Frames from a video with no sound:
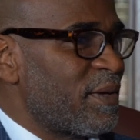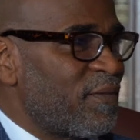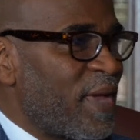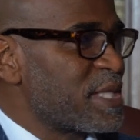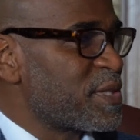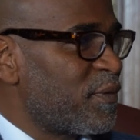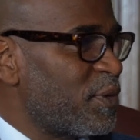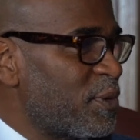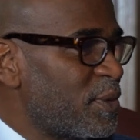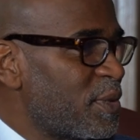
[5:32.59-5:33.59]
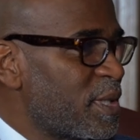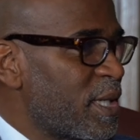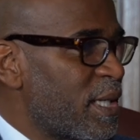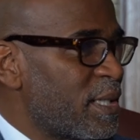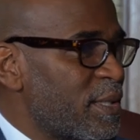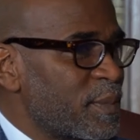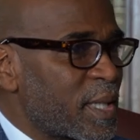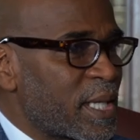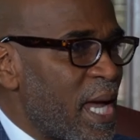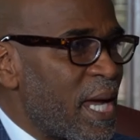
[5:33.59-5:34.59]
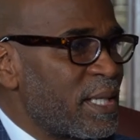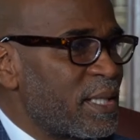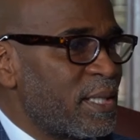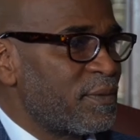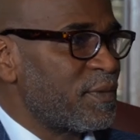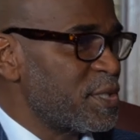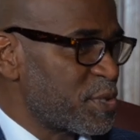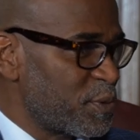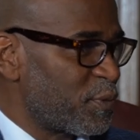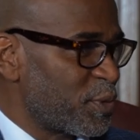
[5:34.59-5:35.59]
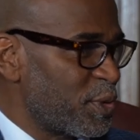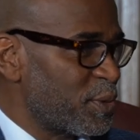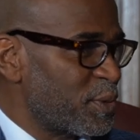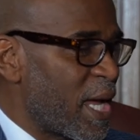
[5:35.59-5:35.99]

a fanciful kind of issue for you.